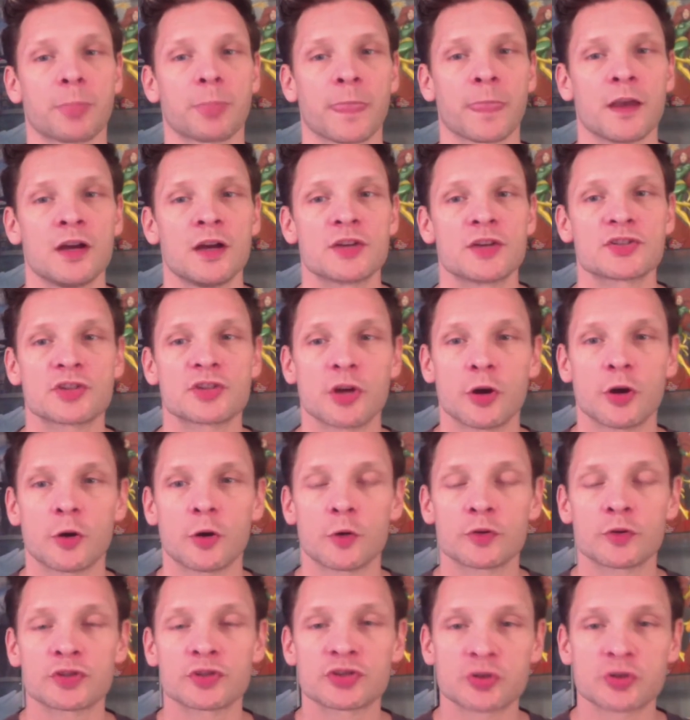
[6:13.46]

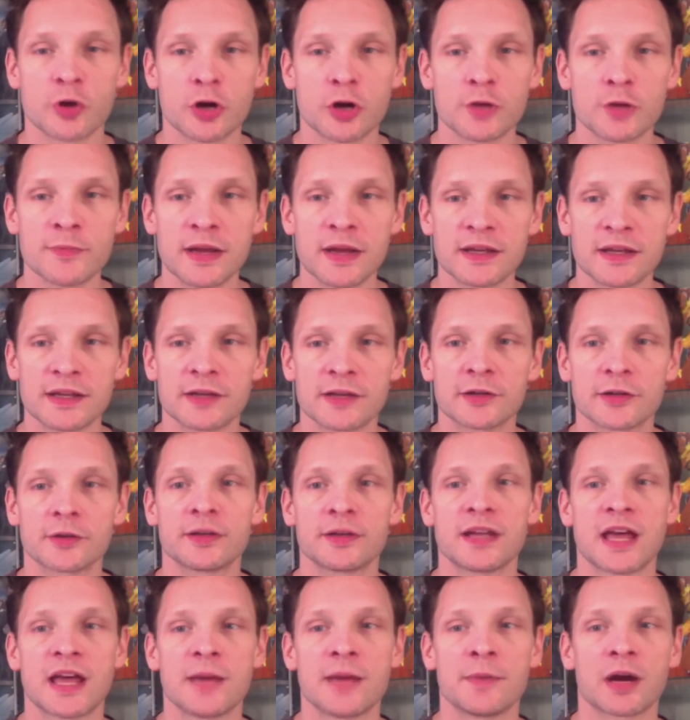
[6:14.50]
So Storm, Magneto, and
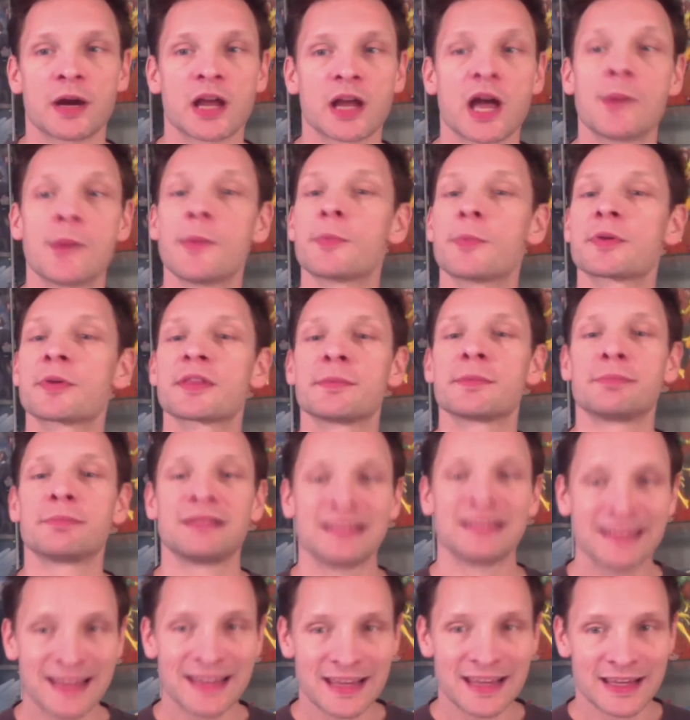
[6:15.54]
Emma come up with a
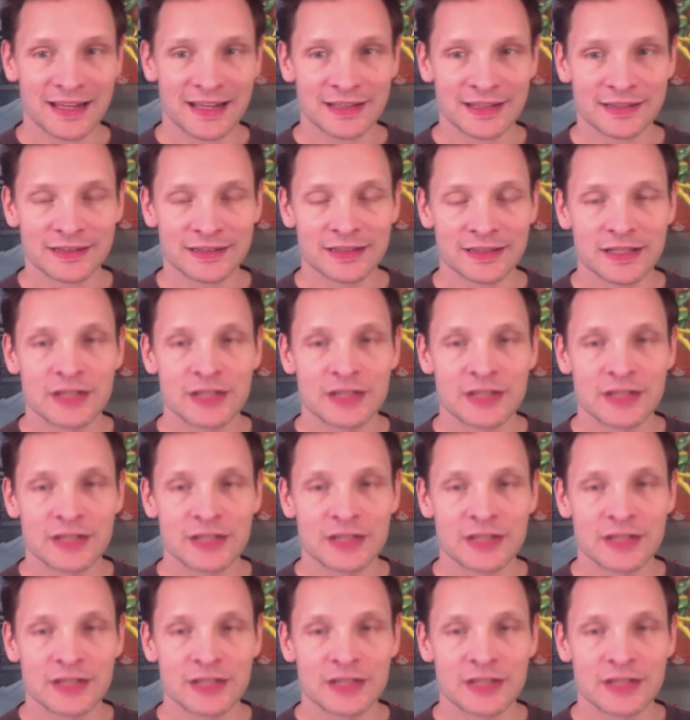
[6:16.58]
plan